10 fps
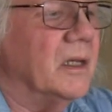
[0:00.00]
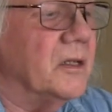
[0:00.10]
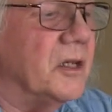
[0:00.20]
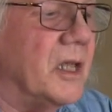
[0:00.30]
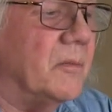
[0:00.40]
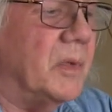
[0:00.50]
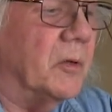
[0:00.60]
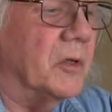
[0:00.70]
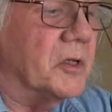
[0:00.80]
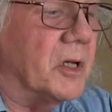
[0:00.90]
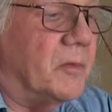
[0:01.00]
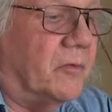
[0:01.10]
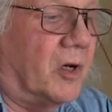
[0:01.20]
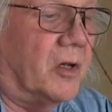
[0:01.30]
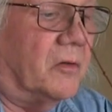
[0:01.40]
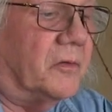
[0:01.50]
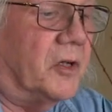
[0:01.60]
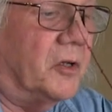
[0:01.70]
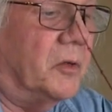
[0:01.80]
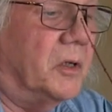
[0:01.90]
Actually, that big one's coming right off
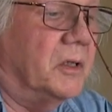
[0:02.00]
too.